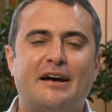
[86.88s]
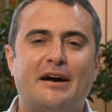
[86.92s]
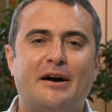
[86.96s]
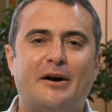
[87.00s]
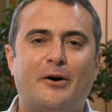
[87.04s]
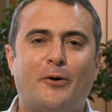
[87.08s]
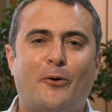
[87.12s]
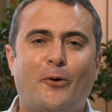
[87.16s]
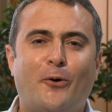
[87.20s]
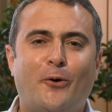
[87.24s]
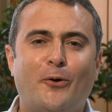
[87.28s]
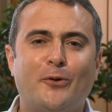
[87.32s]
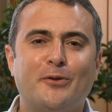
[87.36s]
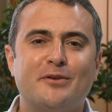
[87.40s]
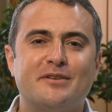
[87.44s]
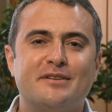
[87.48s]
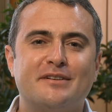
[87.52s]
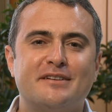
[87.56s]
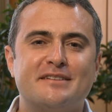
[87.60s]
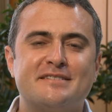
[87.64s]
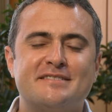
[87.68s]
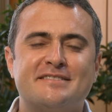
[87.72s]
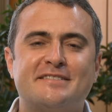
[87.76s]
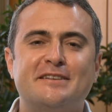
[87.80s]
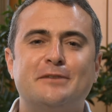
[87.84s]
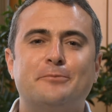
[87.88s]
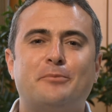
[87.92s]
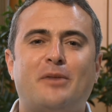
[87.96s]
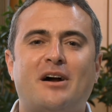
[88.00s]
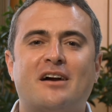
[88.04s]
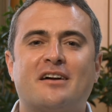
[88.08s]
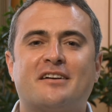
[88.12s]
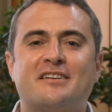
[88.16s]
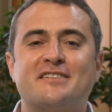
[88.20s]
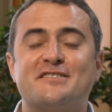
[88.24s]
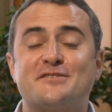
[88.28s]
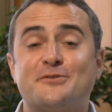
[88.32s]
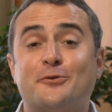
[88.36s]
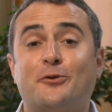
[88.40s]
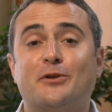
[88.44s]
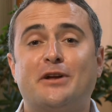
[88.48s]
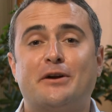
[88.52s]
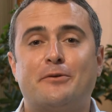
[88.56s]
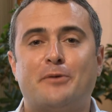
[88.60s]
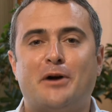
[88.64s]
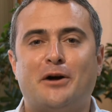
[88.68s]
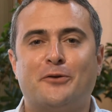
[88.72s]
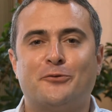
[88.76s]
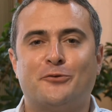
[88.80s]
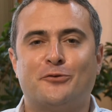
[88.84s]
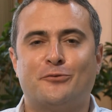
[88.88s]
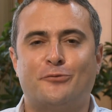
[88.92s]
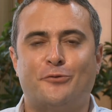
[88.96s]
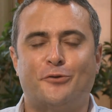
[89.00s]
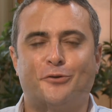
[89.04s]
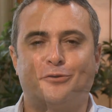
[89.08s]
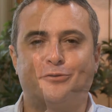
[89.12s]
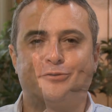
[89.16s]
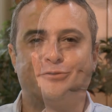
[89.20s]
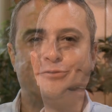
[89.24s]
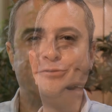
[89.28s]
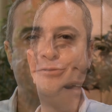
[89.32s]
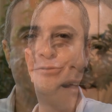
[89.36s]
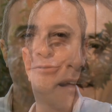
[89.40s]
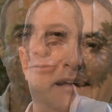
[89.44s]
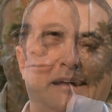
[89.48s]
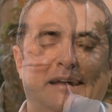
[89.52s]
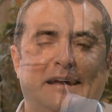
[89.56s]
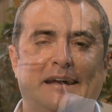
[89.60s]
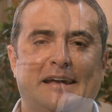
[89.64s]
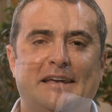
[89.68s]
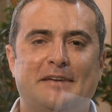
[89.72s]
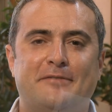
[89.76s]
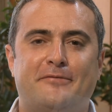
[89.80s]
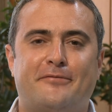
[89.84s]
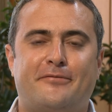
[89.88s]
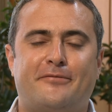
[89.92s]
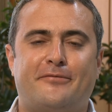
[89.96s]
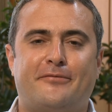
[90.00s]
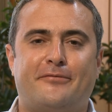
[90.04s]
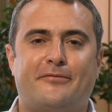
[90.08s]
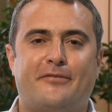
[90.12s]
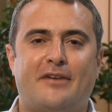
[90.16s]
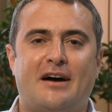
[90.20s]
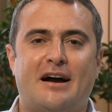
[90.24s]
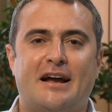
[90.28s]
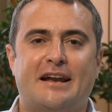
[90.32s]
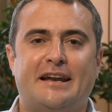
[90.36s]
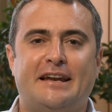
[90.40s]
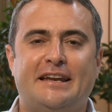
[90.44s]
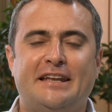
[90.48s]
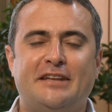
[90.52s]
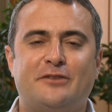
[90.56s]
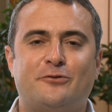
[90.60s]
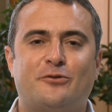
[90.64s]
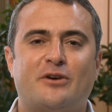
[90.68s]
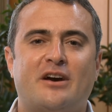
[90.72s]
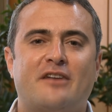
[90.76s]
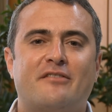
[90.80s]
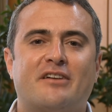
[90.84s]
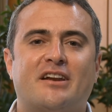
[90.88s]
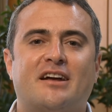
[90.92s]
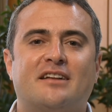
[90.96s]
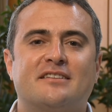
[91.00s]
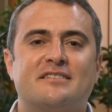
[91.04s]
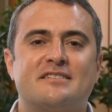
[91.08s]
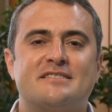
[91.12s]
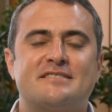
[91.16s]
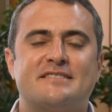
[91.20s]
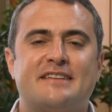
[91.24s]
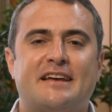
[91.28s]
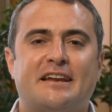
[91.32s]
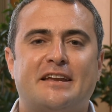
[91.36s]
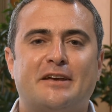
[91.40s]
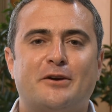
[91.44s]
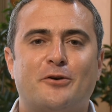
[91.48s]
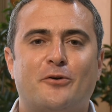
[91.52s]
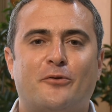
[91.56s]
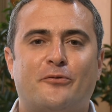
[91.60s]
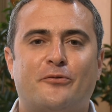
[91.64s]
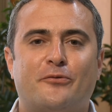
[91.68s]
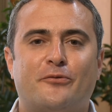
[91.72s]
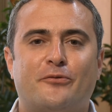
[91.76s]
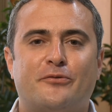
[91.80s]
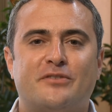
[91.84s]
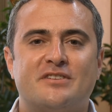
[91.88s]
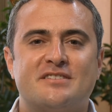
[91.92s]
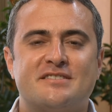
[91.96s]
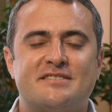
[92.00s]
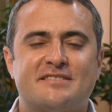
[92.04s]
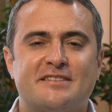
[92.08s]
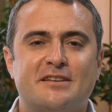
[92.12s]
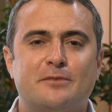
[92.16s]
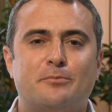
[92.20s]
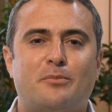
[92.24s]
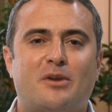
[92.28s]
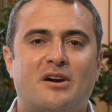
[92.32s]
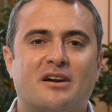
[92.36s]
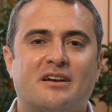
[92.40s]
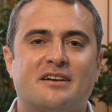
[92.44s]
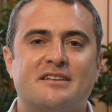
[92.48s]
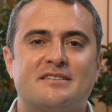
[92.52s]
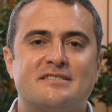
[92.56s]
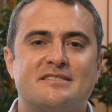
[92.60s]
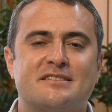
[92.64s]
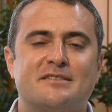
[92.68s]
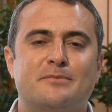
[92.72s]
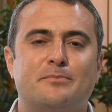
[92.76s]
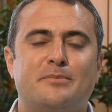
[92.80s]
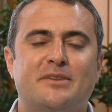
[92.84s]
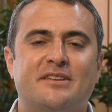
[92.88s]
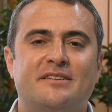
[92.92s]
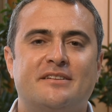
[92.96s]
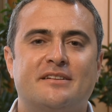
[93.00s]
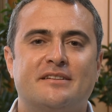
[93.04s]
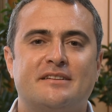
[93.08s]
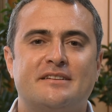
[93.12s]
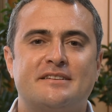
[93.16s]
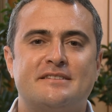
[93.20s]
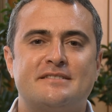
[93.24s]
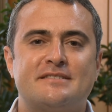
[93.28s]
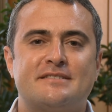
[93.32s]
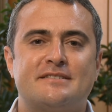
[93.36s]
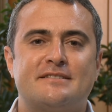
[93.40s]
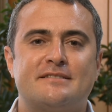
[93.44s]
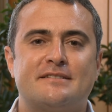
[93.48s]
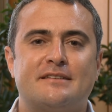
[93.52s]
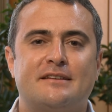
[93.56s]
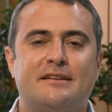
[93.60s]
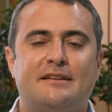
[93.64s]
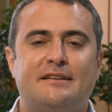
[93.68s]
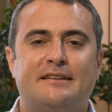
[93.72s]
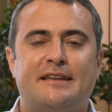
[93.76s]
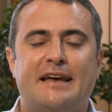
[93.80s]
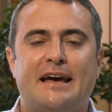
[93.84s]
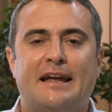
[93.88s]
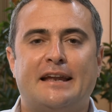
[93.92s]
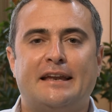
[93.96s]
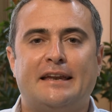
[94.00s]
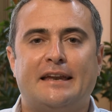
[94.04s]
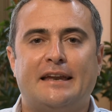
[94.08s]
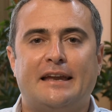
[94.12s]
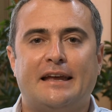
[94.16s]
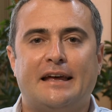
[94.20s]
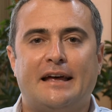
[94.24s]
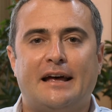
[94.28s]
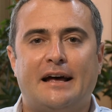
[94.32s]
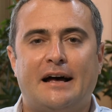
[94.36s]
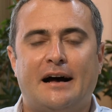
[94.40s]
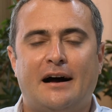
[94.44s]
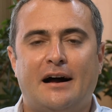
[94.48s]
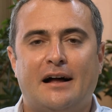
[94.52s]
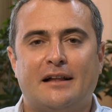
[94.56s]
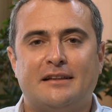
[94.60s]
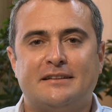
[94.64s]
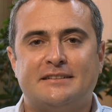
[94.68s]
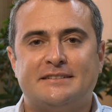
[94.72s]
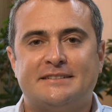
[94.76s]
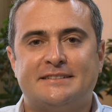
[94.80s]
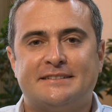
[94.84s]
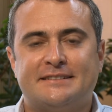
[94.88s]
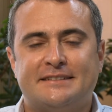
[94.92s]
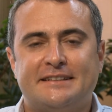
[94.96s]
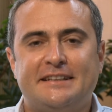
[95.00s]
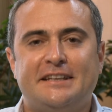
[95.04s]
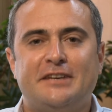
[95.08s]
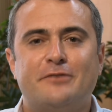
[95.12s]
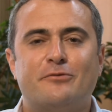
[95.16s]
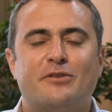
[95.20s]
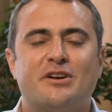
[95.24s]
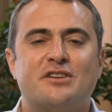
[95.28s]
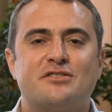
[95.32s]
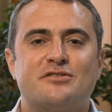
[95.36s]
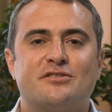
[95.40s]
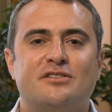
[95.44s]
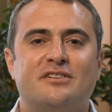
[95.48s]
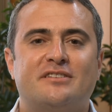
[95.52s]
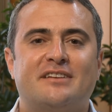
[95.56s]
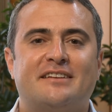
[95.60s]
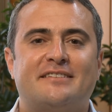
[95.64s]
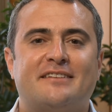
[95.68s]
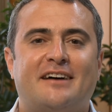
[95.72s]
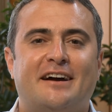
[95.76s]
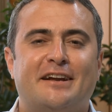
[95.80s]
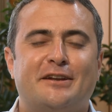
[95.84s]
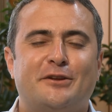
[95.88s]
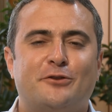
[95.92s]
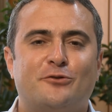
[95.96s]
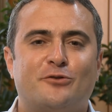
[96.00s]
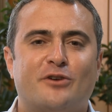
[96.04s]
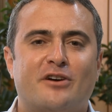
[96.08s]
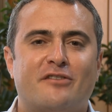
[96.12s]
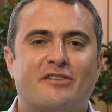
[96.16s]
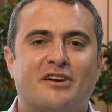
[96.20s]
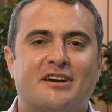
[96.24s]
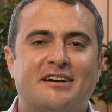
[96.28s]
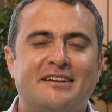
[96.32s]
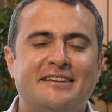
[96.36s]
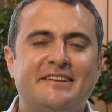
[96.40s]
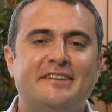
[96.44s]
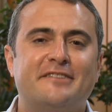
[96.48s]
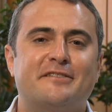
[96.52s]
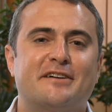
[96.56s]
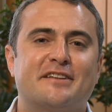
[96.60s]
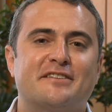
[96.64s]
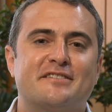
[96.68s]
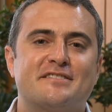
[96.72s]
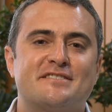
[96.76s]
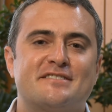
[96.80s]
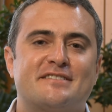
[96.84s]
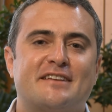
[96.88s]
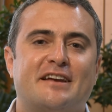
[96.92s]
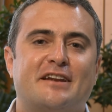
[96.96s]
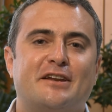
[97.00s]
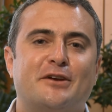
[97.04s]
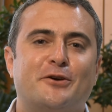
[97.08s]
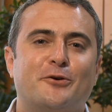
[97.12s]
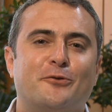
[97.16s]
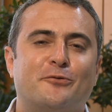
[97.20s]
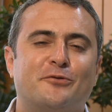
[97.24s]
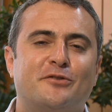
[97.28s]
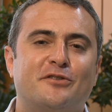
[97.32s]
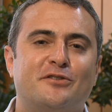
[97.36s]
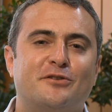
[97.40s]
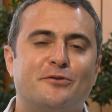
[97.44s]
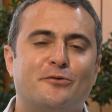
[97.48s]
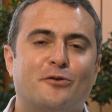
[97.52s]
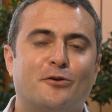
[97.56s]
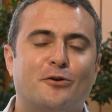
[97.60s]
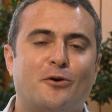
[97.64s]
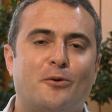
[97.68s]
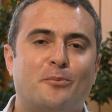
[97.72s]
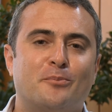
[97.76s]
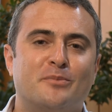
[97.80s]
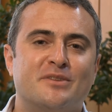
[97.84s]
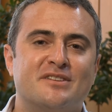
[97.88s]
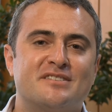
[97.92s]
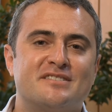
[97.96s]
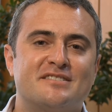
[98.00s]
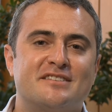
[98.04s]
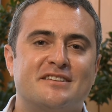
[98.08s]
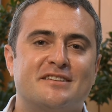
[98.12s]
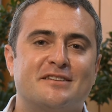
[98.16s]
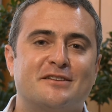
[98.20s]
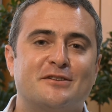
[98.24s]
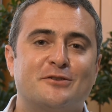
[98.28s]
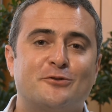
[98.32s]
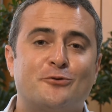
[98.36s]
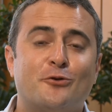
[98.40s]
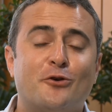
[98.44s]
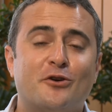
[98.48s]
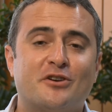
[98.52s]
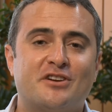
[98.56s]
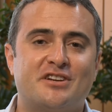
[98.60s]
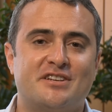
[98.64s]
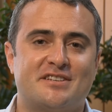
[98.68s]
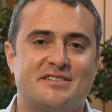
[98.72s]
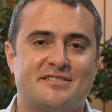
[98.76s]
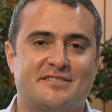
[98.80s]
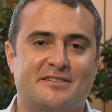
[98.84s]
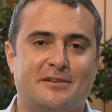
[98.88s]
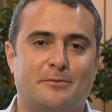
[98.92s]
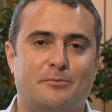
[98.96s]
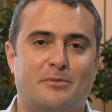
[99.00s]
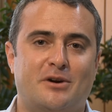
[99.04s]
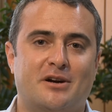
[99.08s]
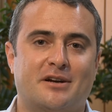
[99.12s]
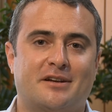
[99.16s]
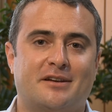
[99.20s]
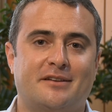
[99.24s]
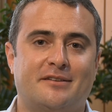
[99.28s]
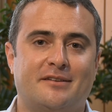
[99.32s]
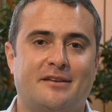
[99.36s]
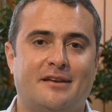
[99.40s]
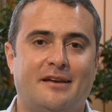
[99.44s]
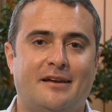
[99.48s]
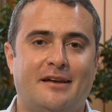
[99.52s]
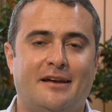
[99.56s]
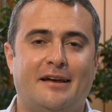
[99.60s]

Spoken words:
all steel markets all around the world. If I need to have an understanding of the steel markets in Middle East, then I'll see eventually that I need to have a clear understanding of the developments in Turkish steel market.